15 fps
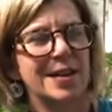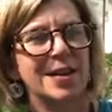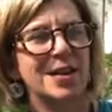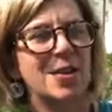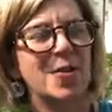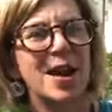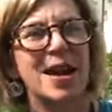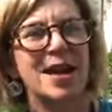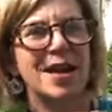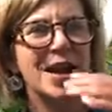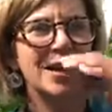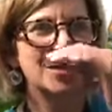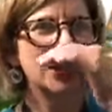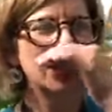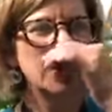you know,
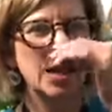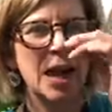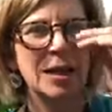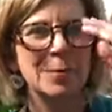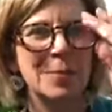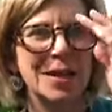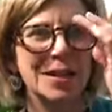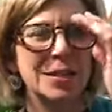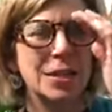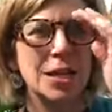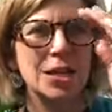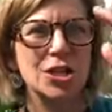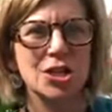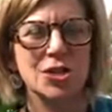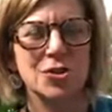I do a lot of
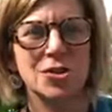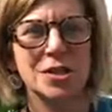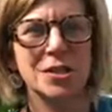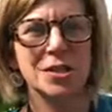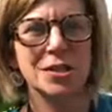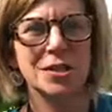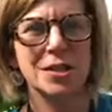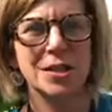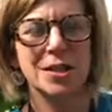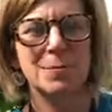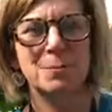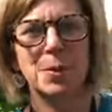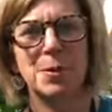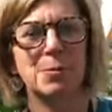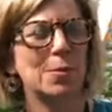meditation, Krista,
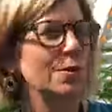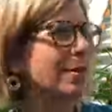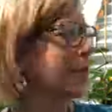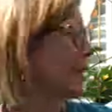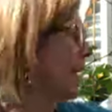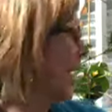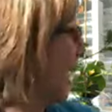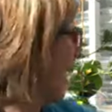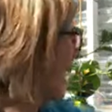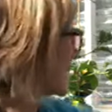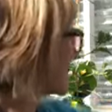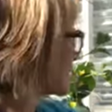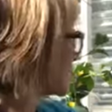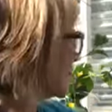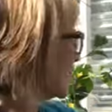and people
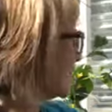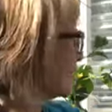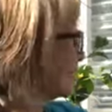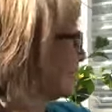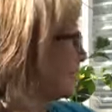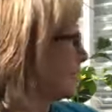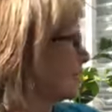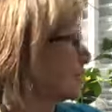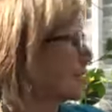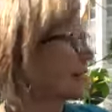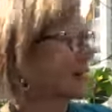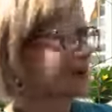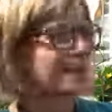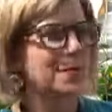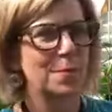ask me
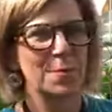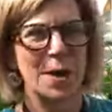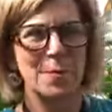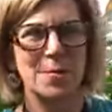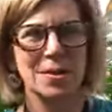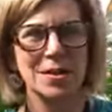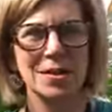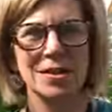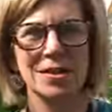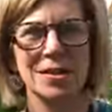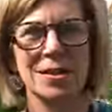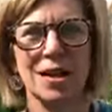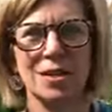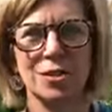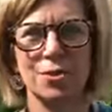for my
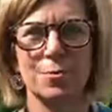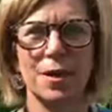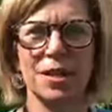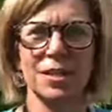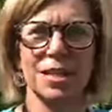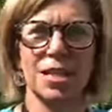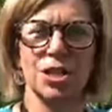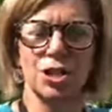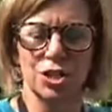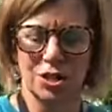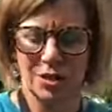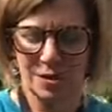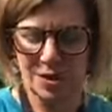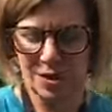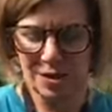business. I do
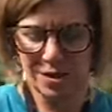meditation